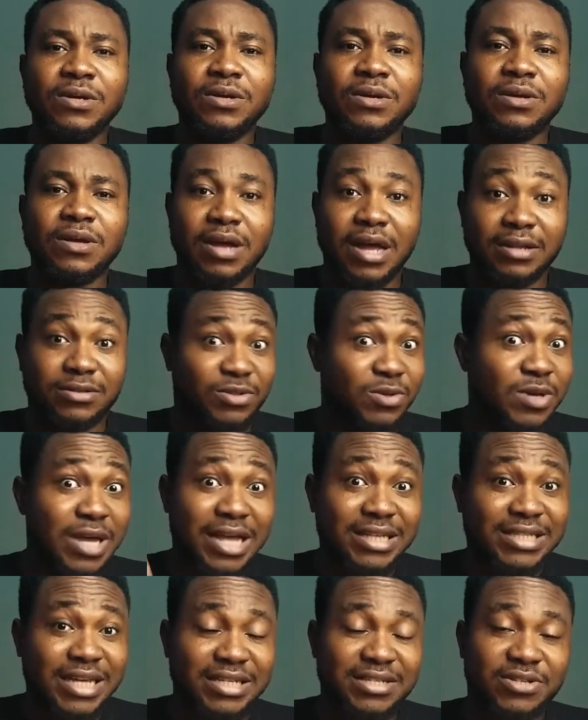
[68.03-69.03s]
as you
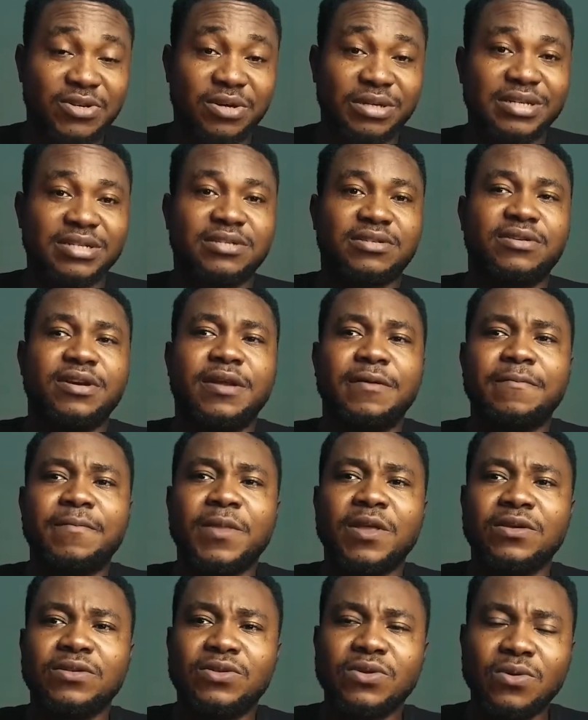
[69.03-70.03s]
guys can see on the screen.
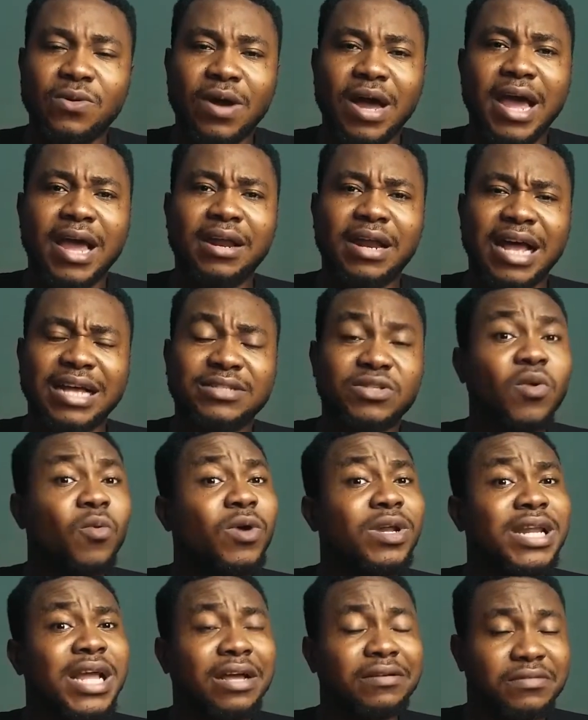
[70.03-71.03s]
So as
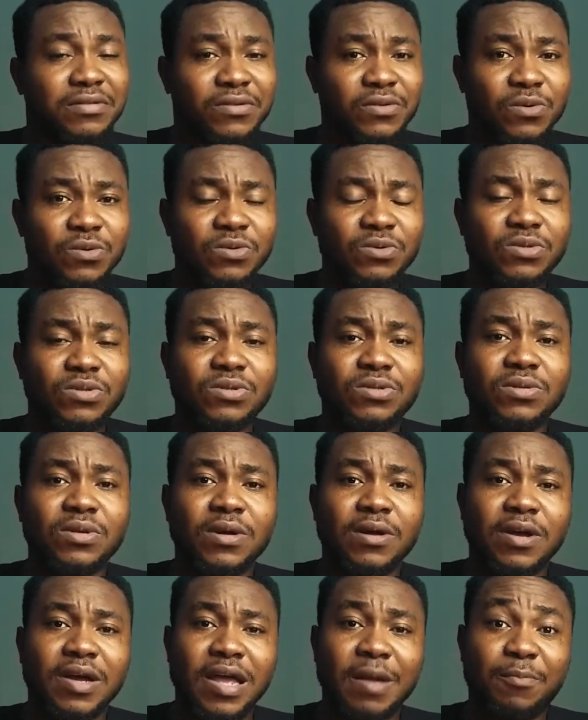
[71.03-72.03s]
someone that has used
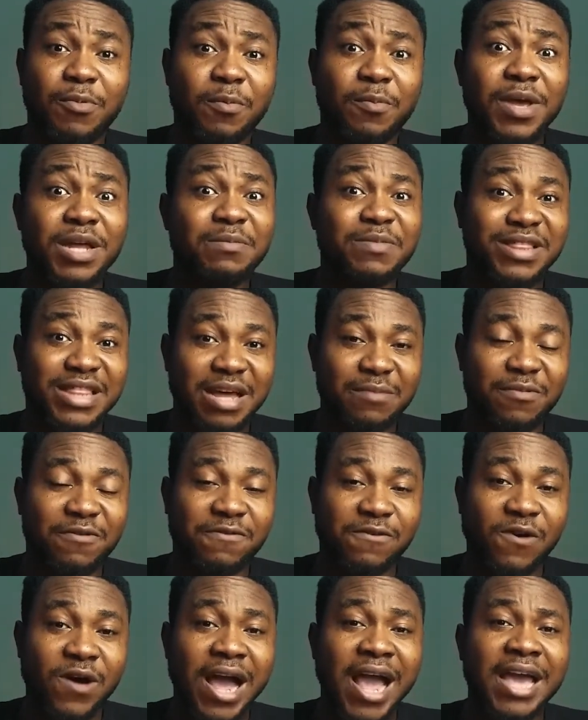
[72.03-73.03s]
a prepaid meter
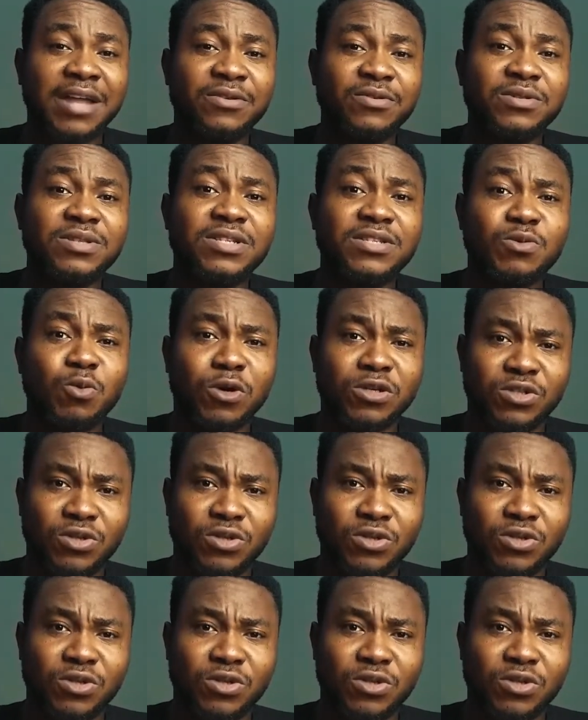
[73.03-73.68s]
before, I knew this was